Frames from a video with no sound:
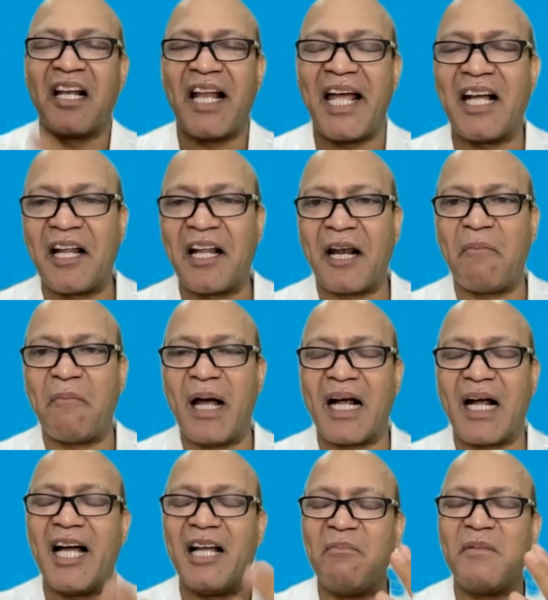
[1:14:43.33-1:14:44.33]
like
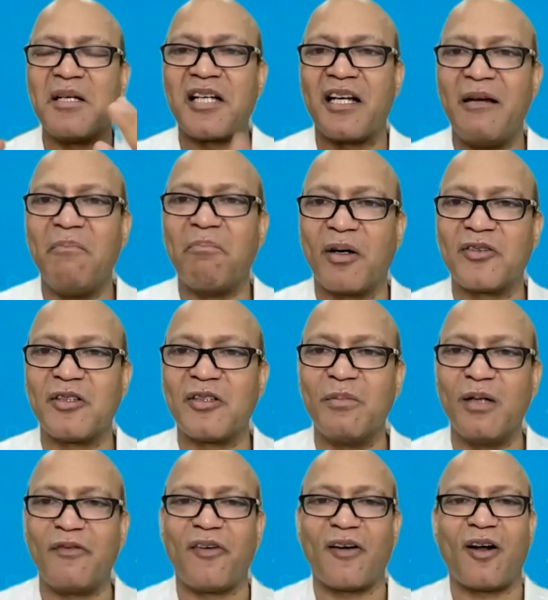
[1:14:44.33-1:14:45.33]
Rebecca in Mission
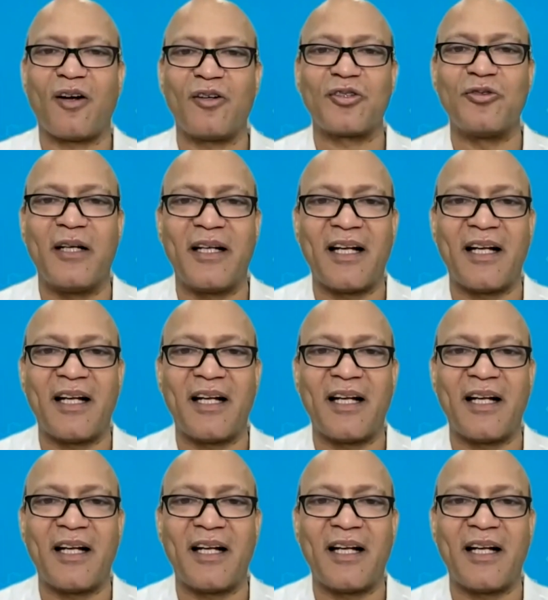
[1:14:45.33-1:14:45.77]
Impossible for Aushu